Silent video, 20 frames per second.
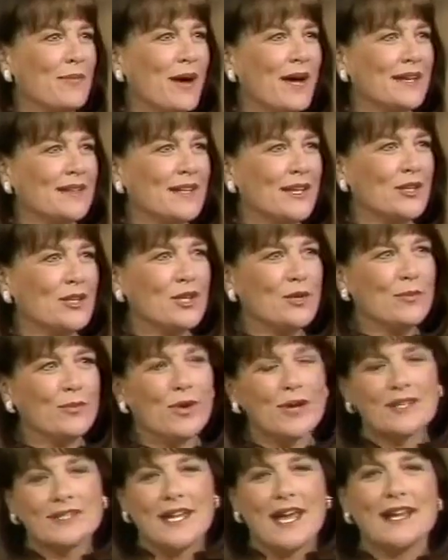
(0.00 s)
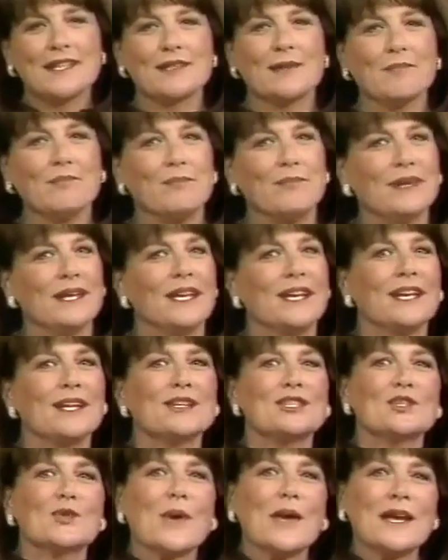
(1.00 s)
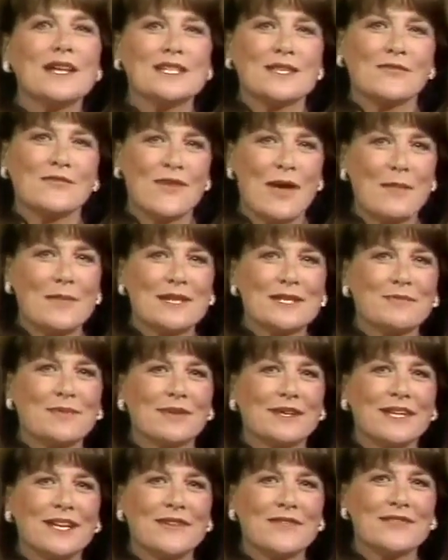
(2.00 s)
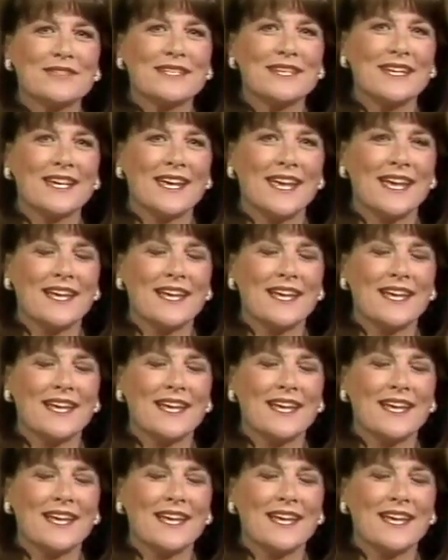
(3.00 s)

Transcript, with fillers: But a new book takes a big swing at some feminist beliefs